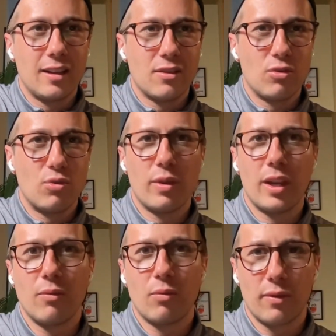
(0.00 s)
And
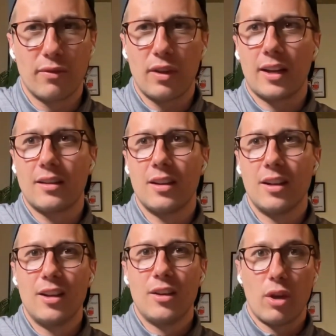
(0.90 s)
do they
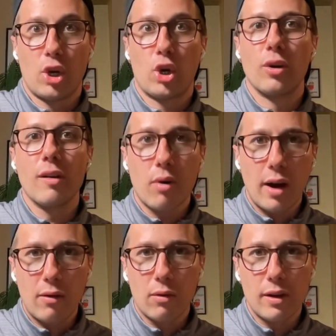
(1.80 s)
reflect the current
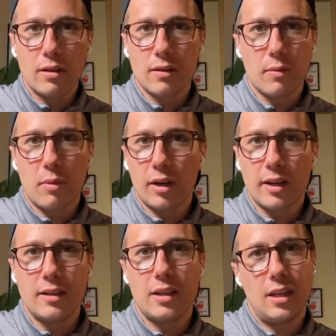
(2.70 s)
priorities of a
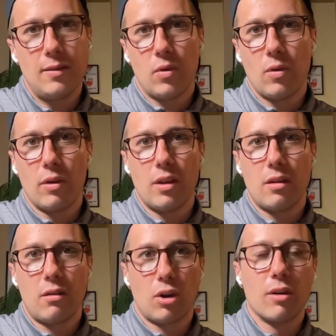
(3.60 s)
marketing team or
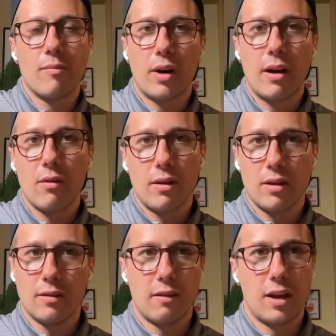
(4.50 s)
the current
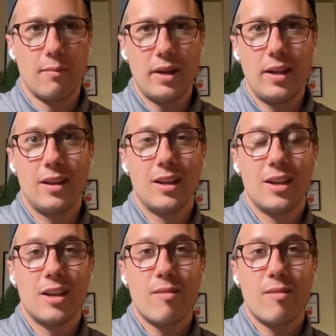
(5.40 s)
priorities of the company?